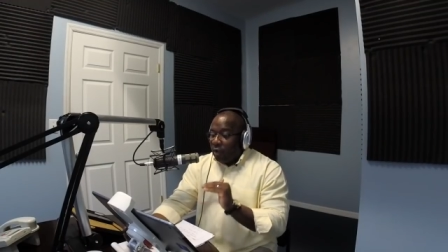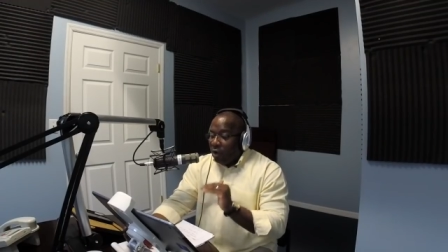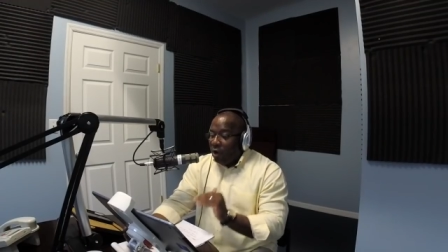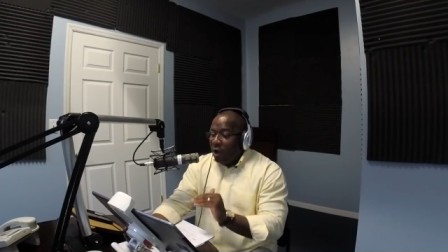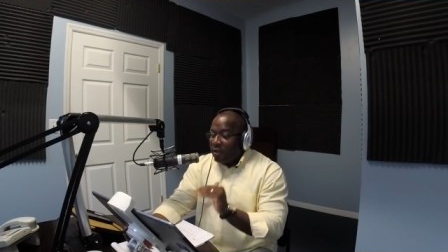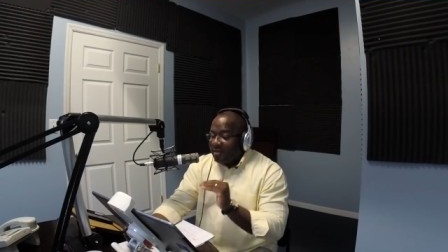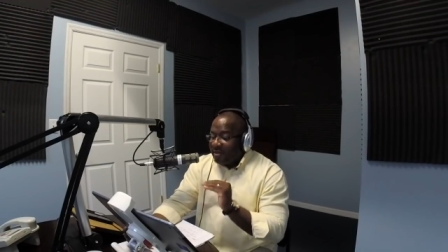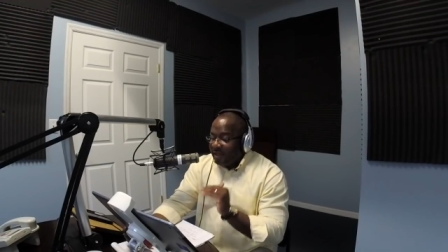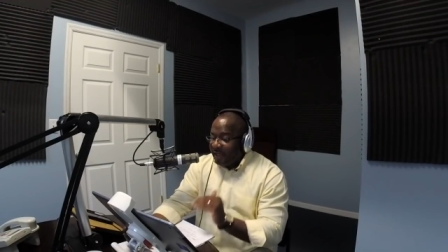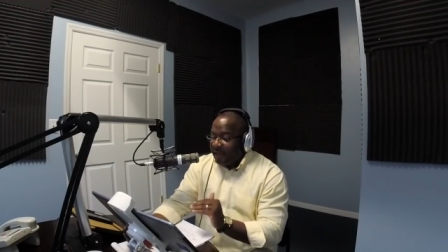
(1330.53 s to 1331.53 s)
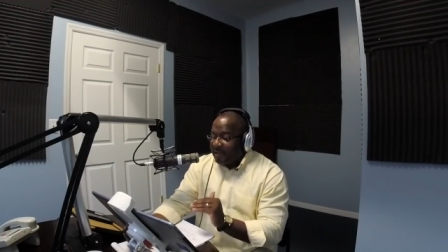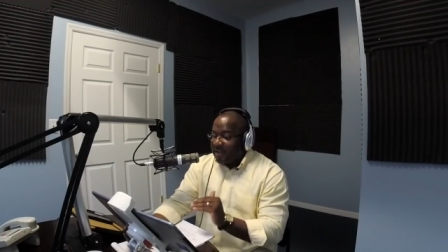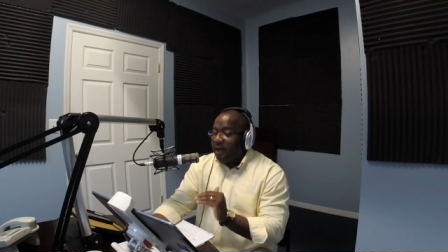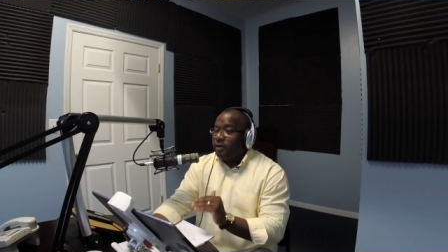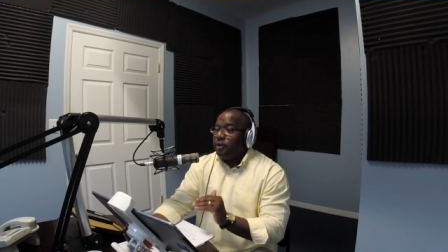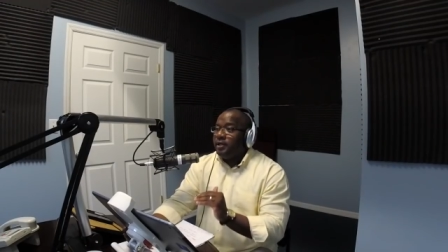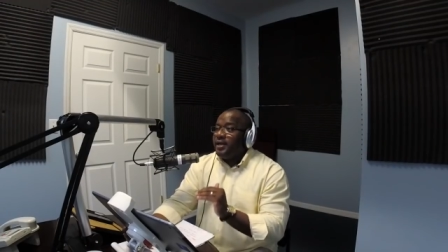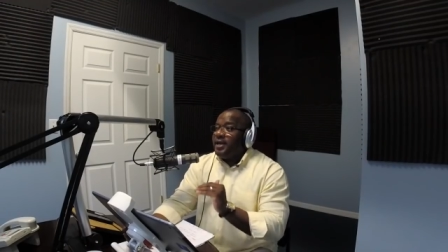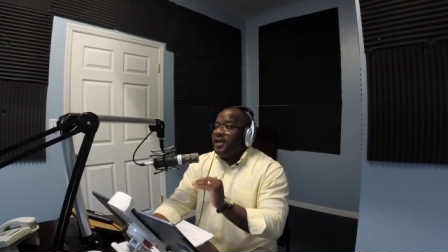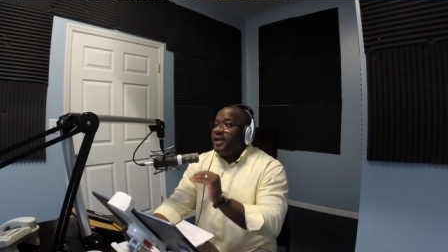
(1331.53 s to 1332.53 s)
all things under
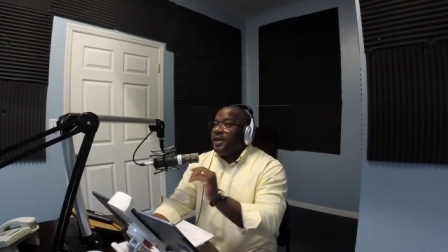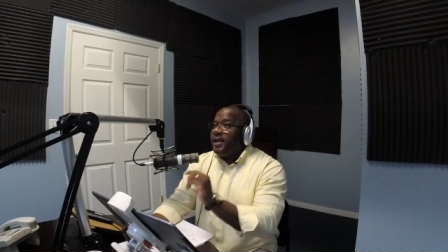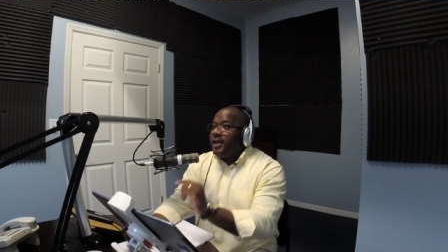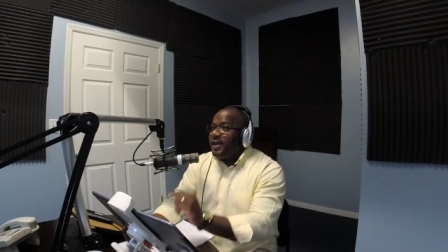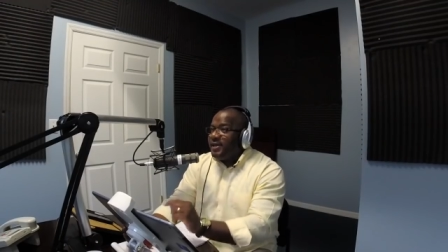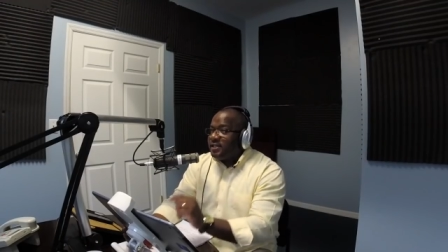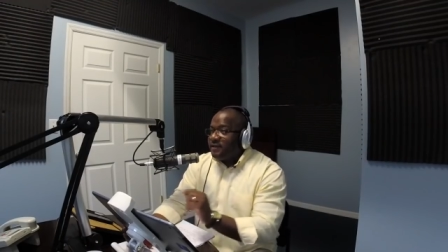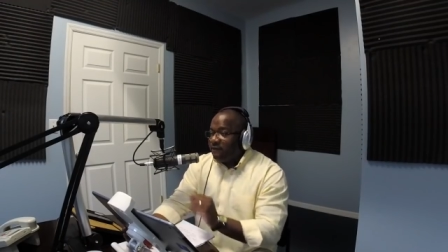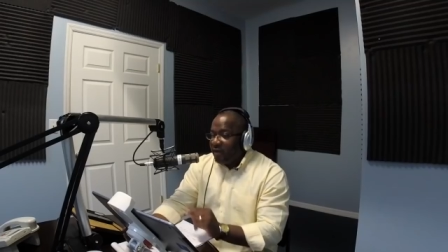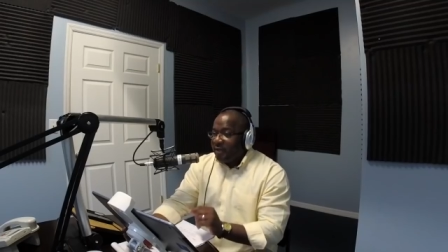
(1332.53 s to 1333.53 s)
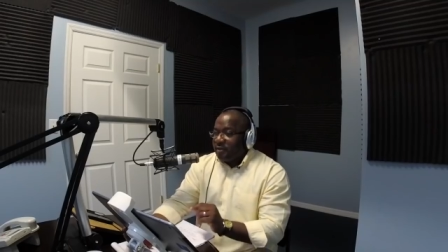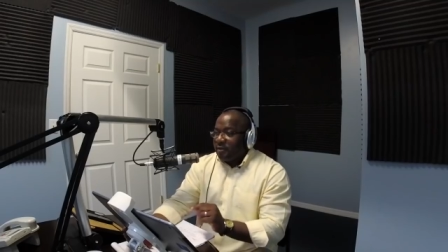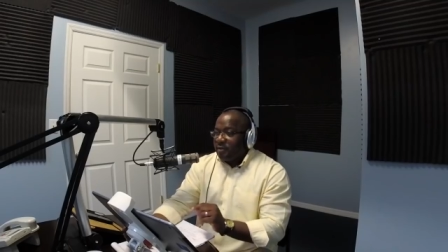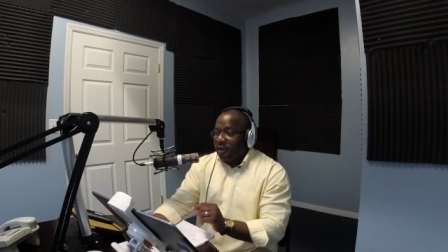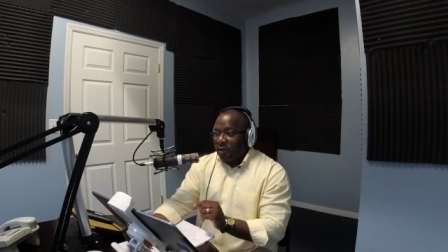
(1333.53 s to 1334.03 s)
his feet, not